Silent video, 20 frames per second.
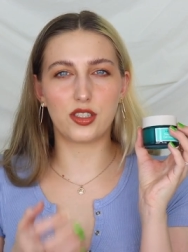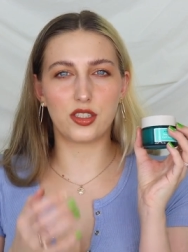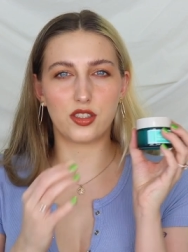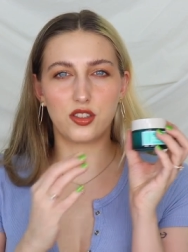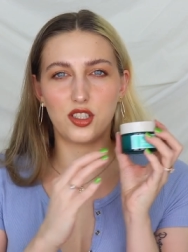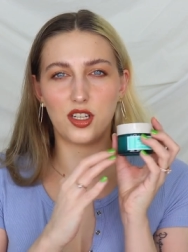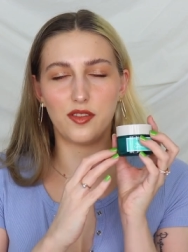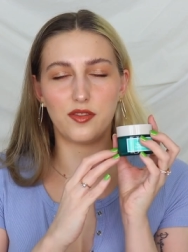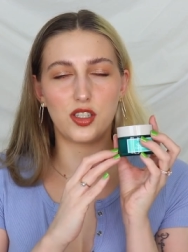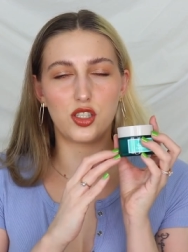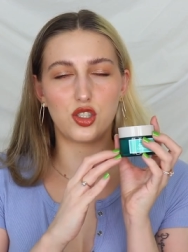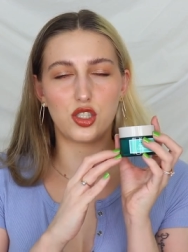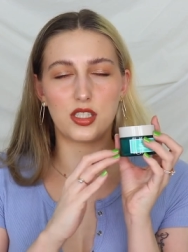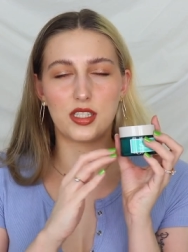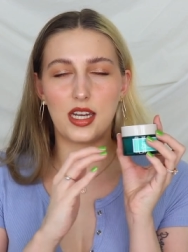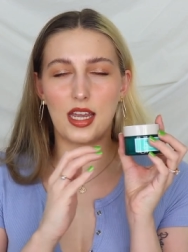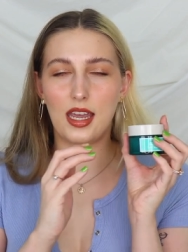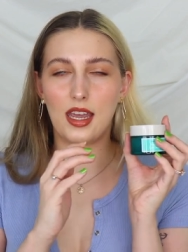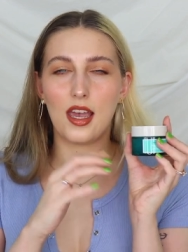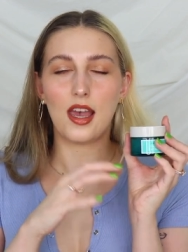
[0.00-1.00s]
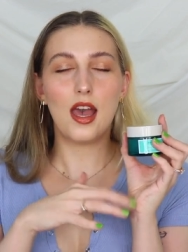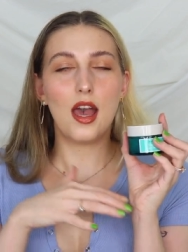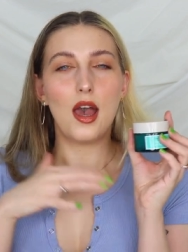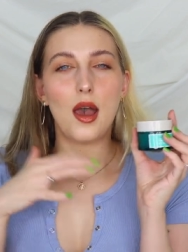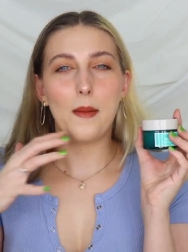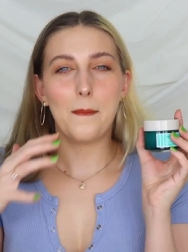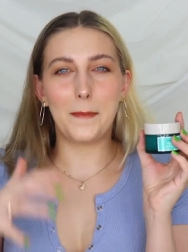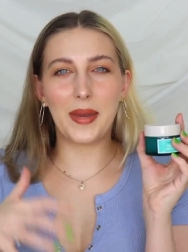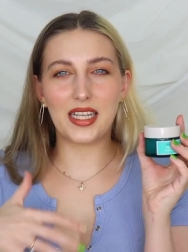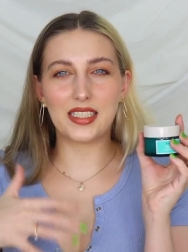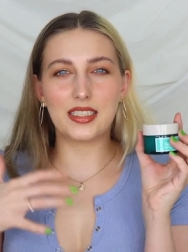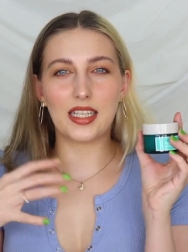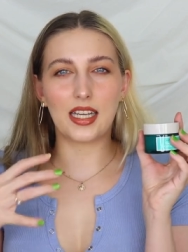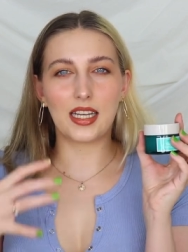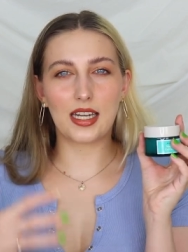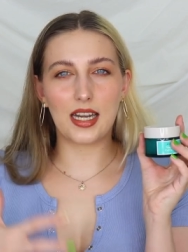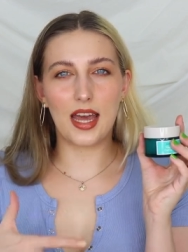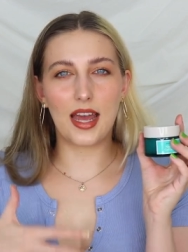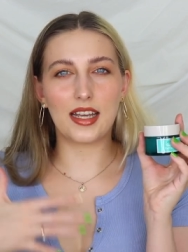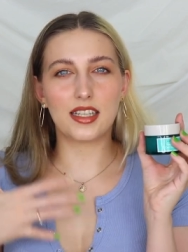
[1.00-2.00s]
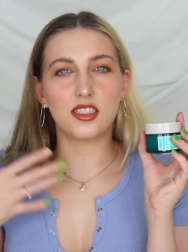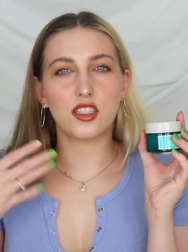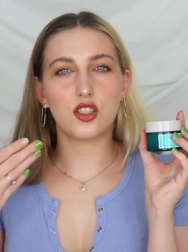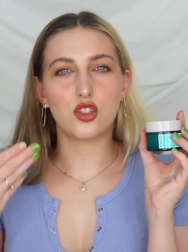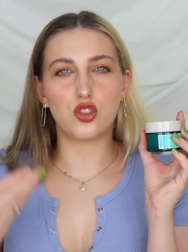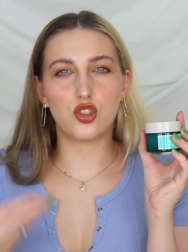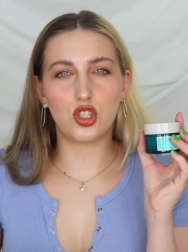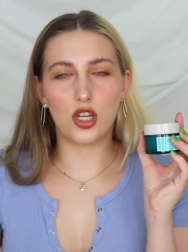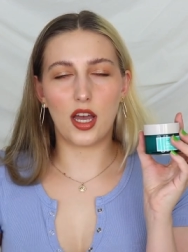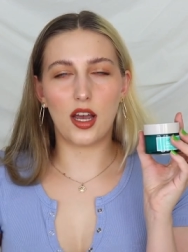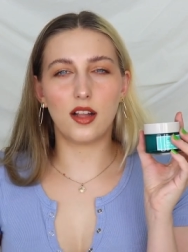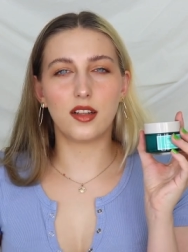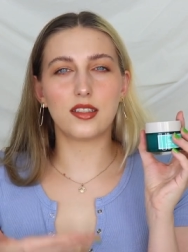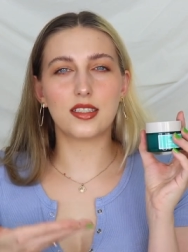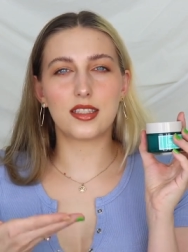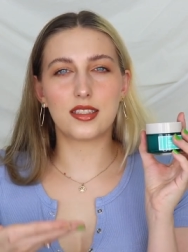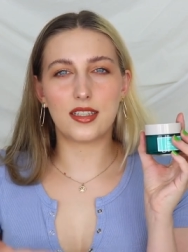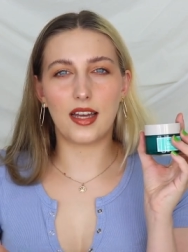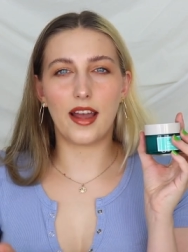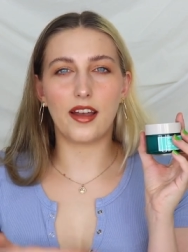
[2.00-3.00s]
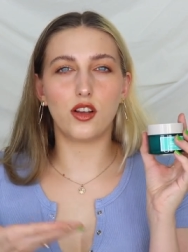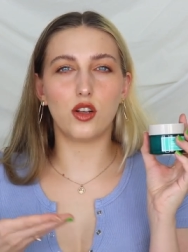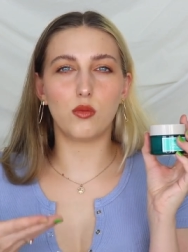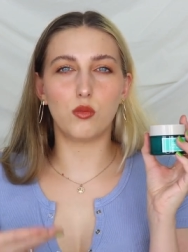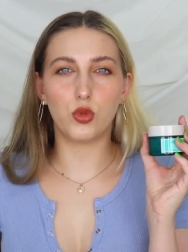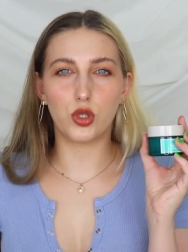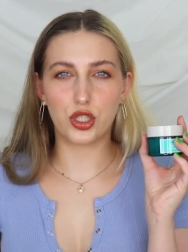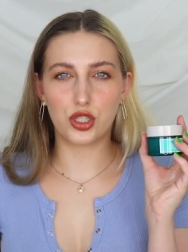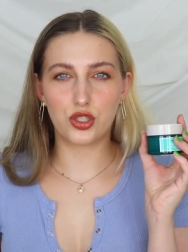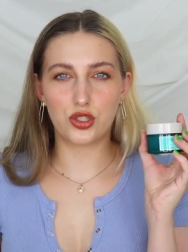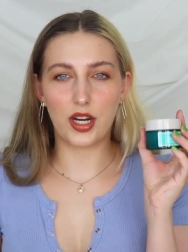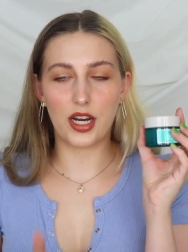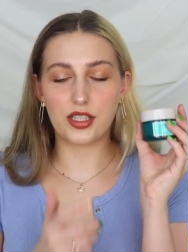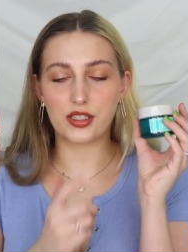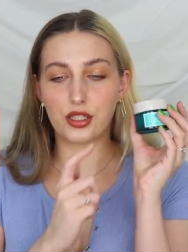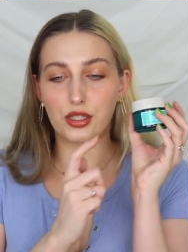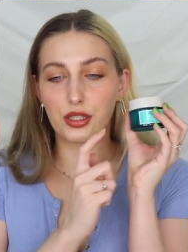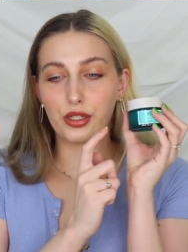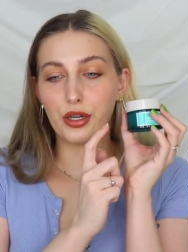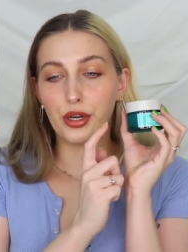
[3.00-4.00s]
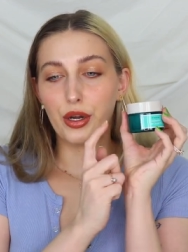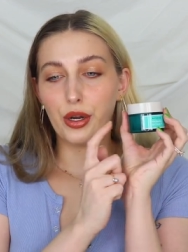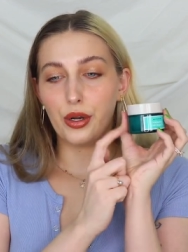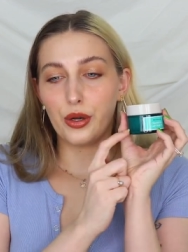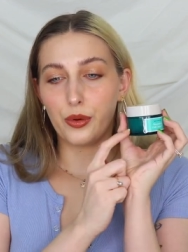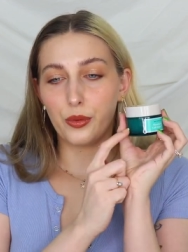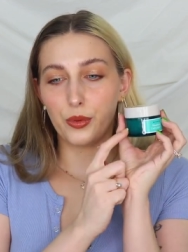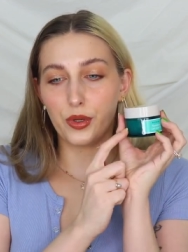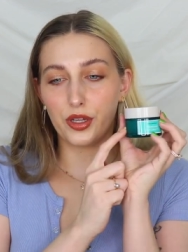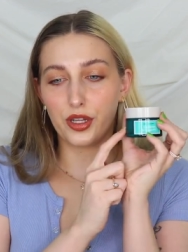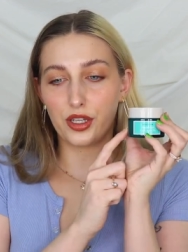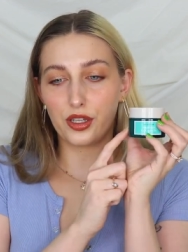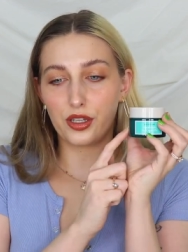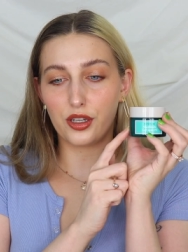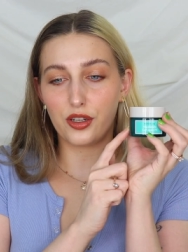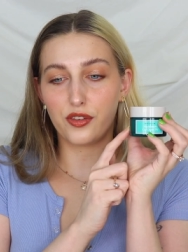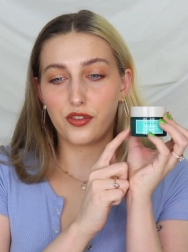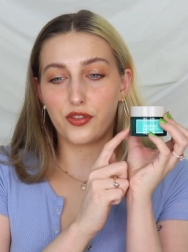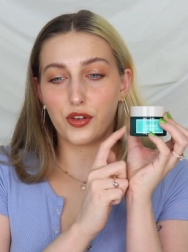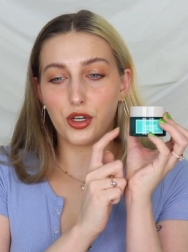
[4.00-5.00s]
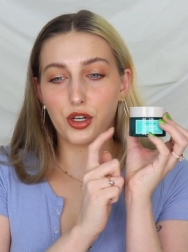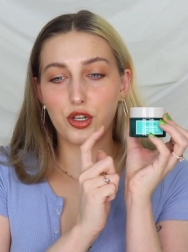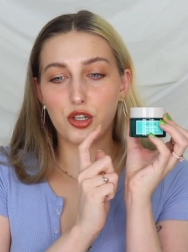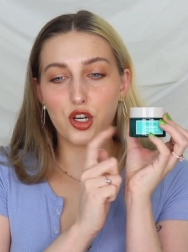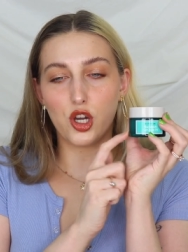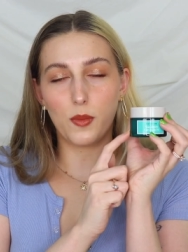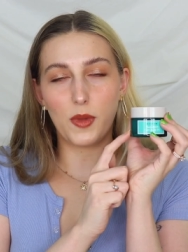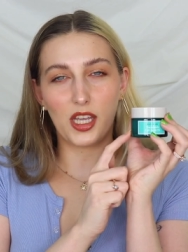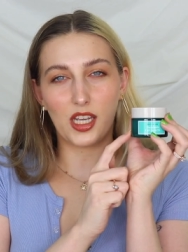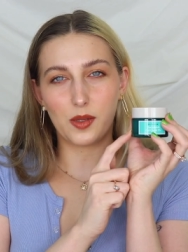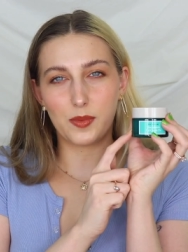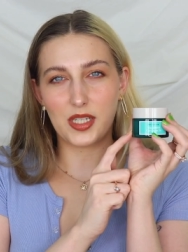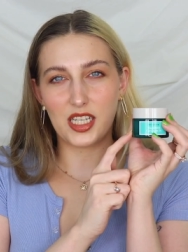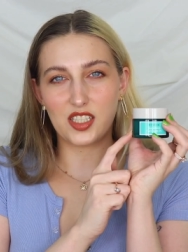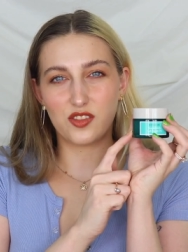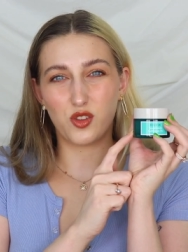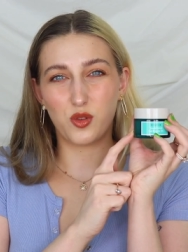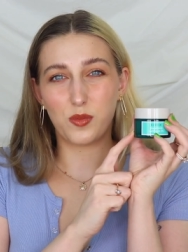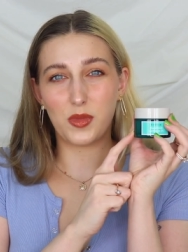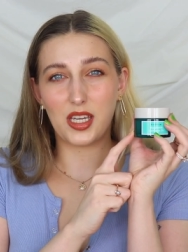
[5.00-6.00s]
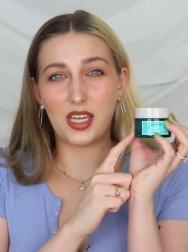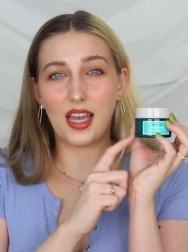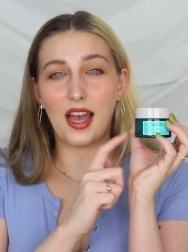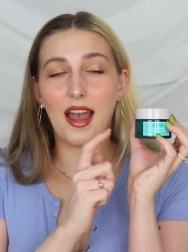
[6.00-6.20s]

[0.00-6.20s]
This is definitely just a basic nice gel style moisturizer really good for no makeup days for me.